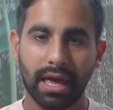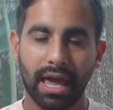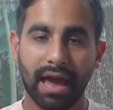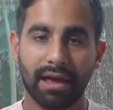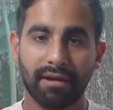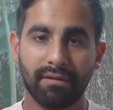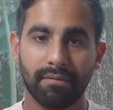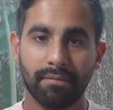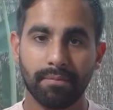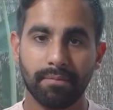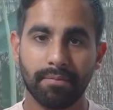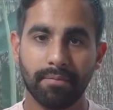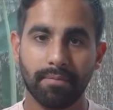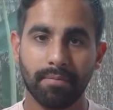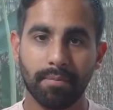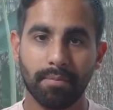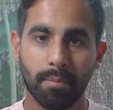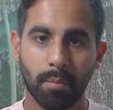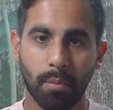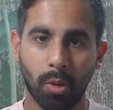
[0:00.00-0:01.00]
and
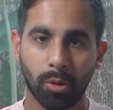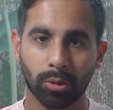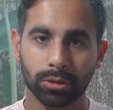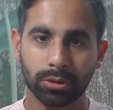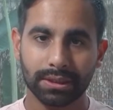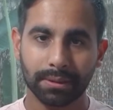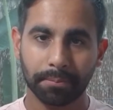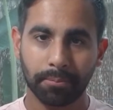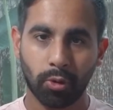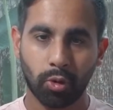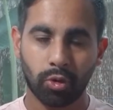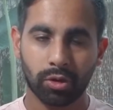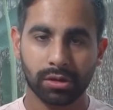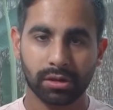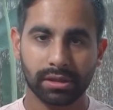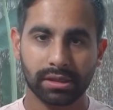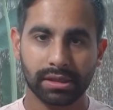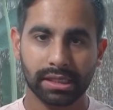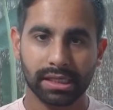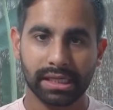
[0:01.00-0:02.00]
most
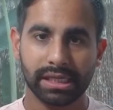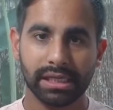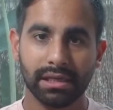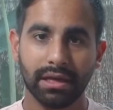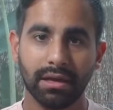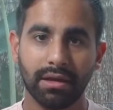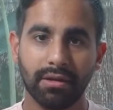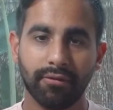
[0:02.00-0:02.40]
importantly,